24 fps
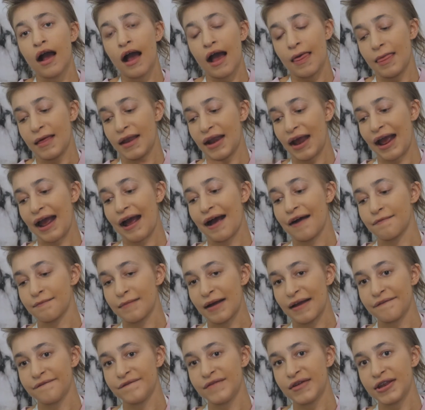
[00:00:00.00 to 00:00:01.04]
and then I have
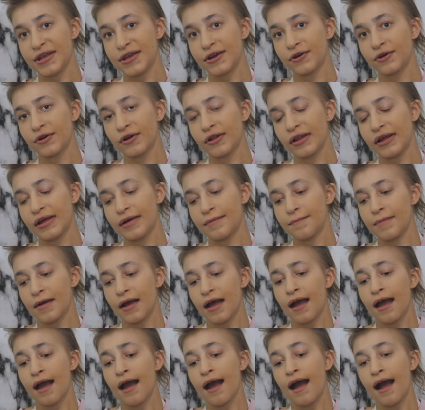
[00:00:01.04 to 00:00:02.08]
my video clip
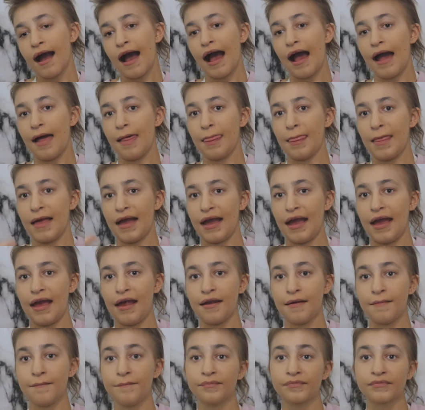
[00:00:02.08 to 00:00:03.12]
and
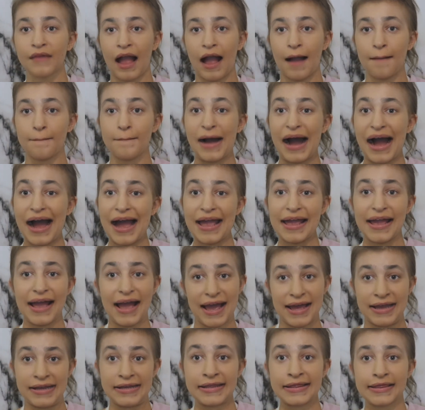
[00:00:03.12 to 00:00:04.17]
then my
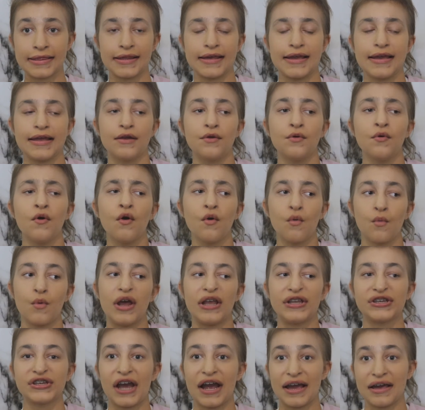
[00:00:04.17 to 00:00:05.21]
end slate,
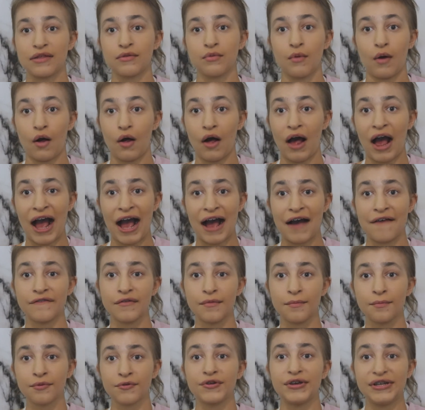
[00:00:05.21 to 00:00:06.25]
which I as well have
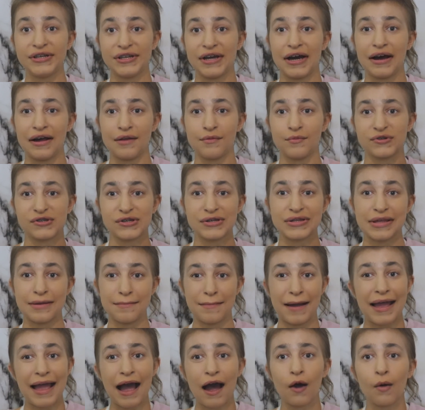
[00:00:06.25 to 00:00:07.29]
pre-done, which is in
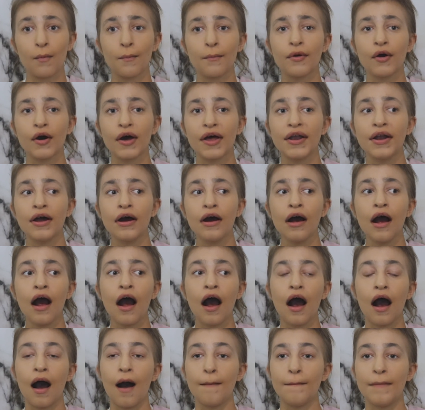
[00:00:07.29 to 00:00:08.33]
my output.
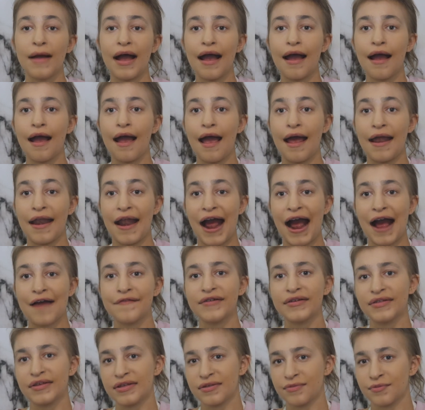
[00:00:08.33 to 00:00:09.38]
And
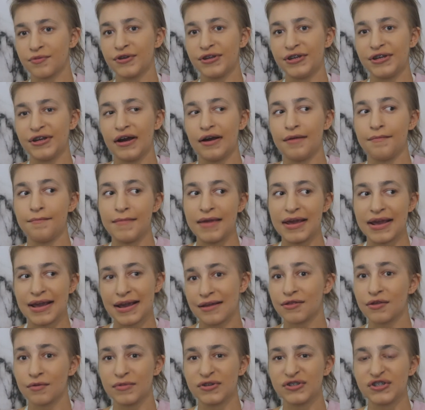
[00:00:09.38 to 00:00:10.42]
having these pre-done make
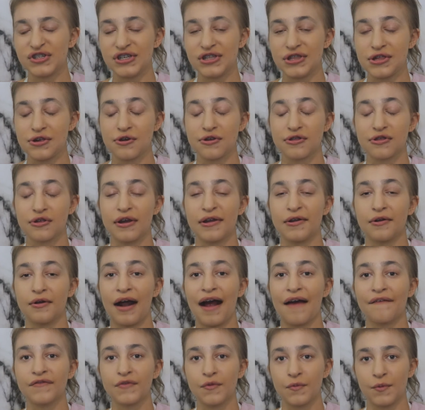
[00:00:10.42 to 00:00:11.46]
it so much easier, so I don't
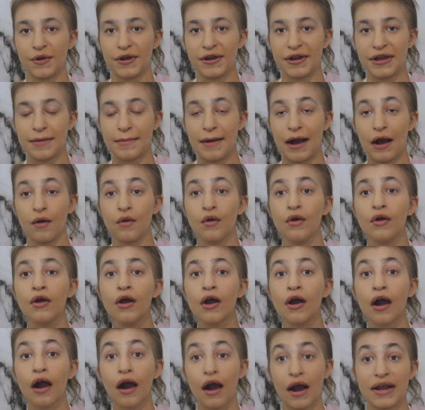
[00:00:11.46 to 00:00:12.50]
have to worry about
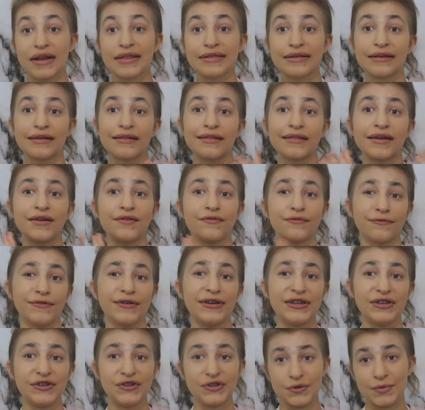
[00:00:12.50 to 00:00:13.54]
constantly
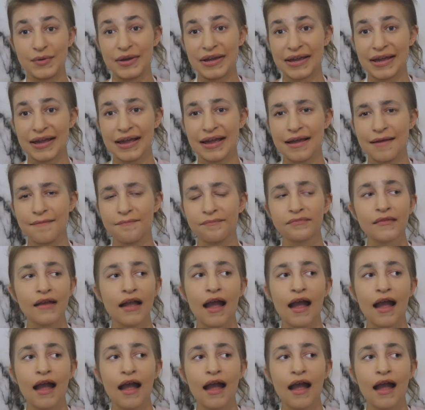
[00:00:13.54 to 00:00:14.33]
redoing it.